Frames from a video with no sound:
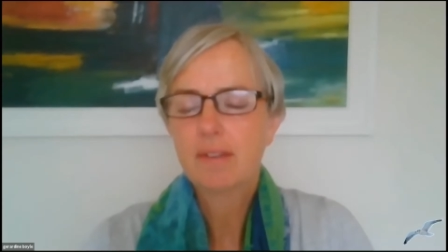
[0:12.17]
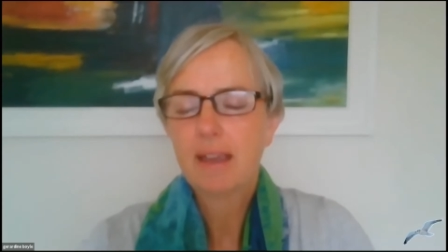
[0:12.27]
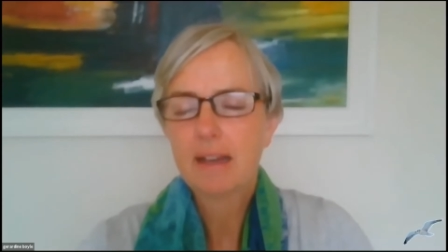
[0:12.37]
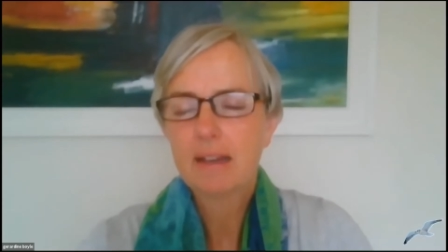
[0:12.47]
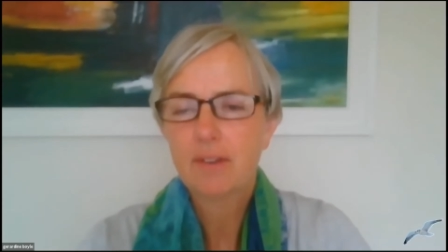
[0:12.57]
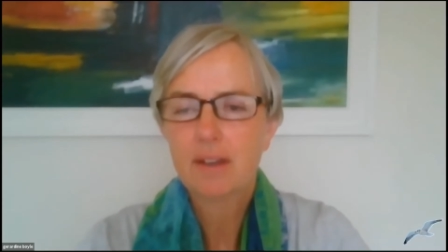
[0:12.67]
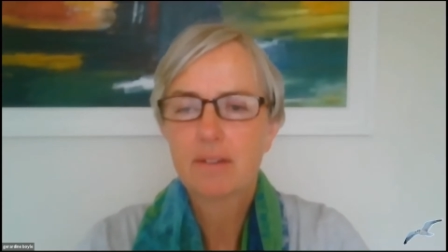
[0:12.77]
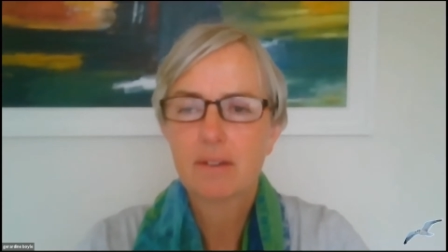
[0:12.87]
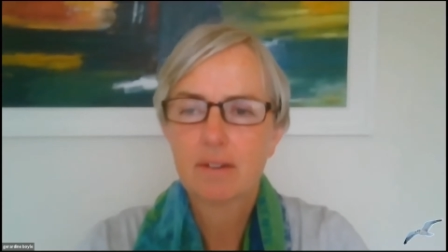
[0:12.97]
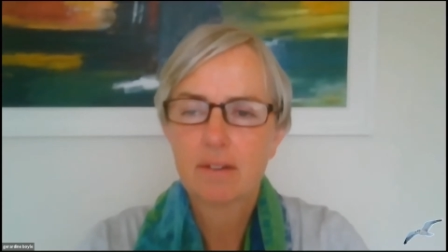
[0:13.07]
the
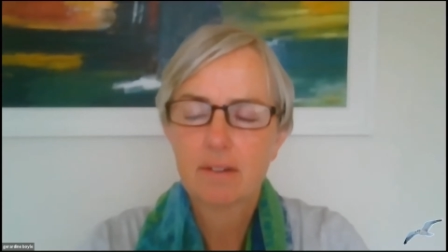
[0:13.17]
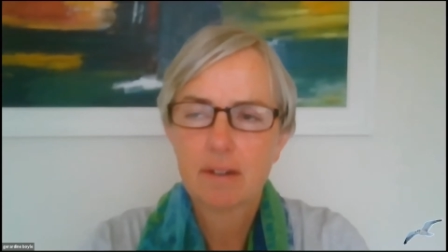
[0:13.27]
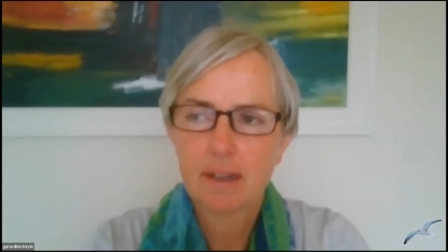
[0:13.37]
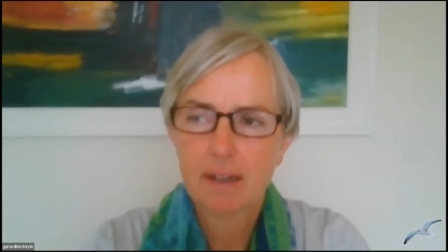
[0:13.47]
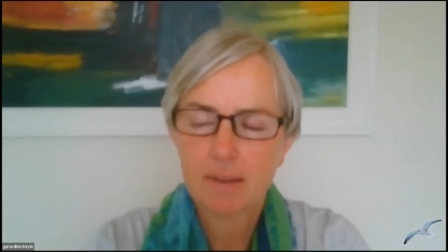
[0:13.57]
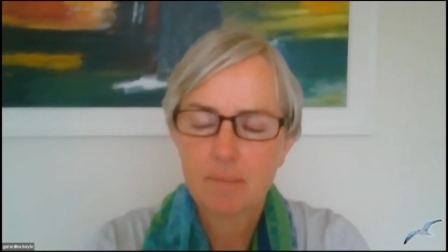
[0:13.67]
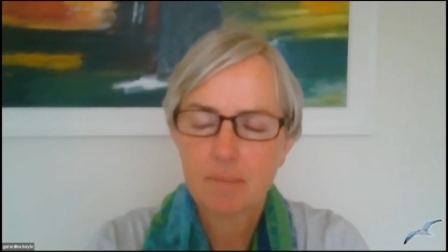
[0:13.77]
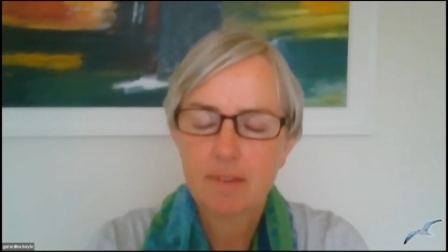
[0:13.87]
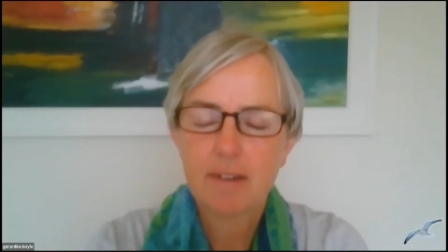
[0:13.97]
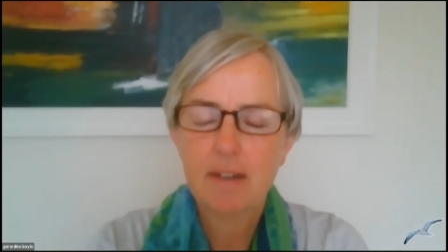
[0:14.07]
elevator,
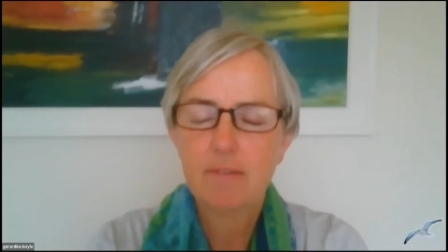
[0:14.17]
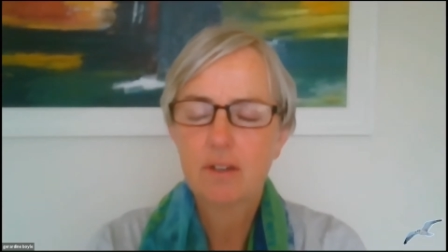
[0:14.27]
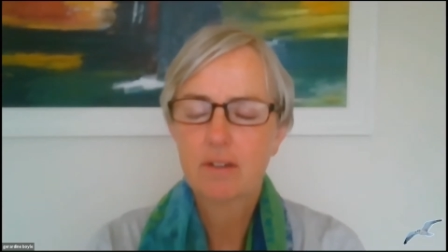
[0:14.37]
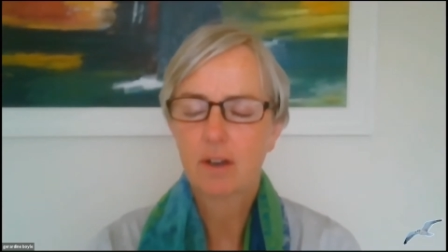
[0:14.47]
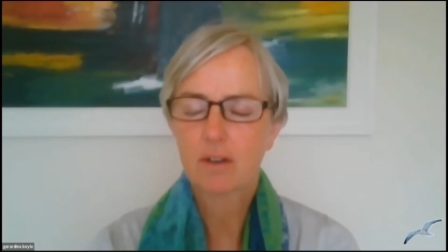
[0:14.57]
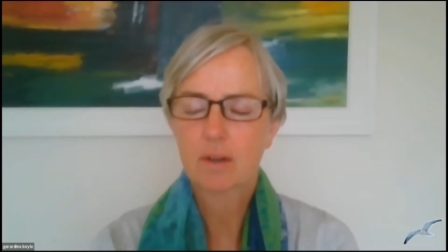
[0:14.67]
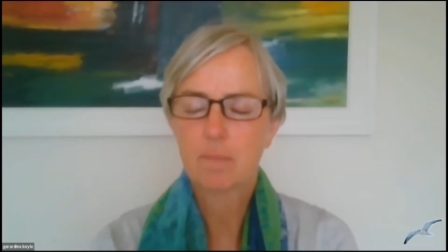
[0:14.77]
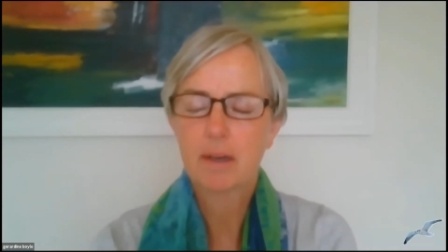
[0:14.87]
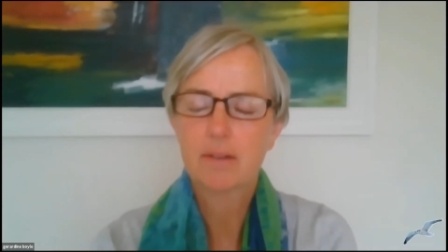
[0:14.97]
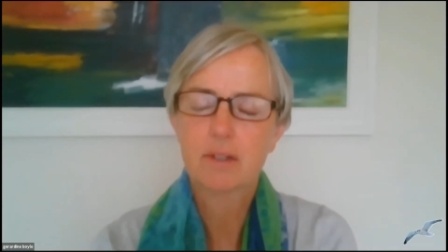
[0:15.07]
Steve, to talk
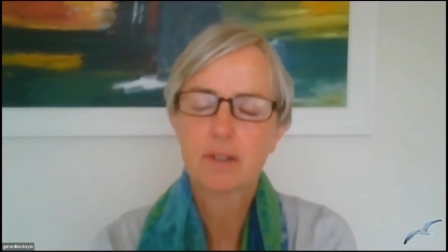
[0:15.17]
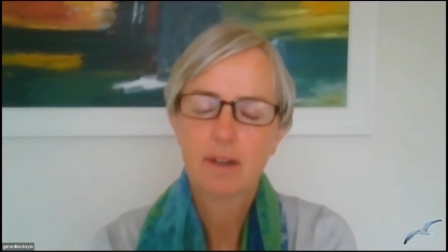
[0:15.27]
about,